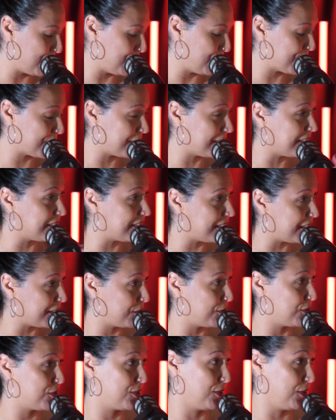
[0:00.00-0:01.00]
do you
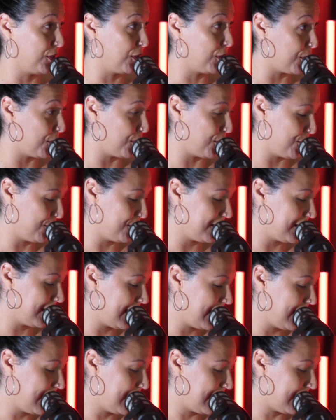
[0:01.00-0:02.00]
continue to learn
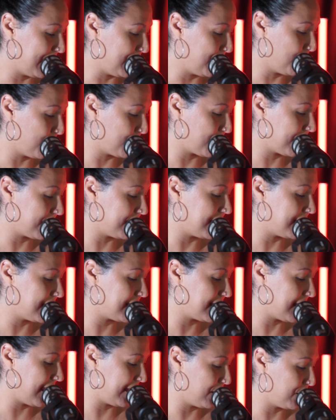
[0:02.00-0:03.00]
in order to
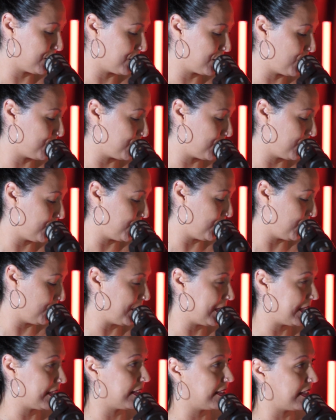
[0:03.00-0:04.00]
stay on top of you
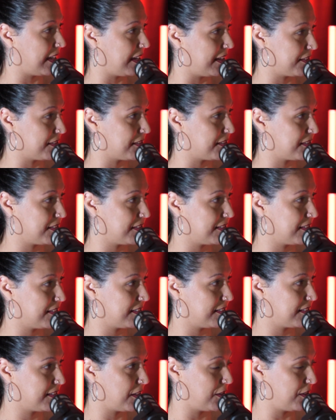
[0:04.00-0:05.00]
being an artist?
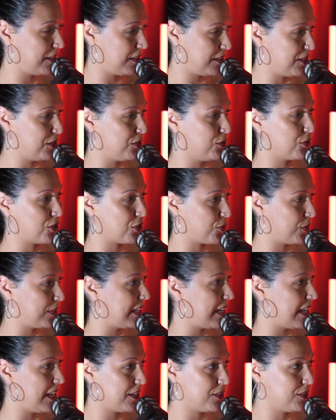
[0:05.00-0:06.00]
So in your
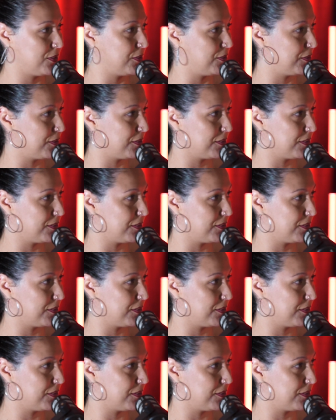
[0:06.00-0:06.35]
career, how do you...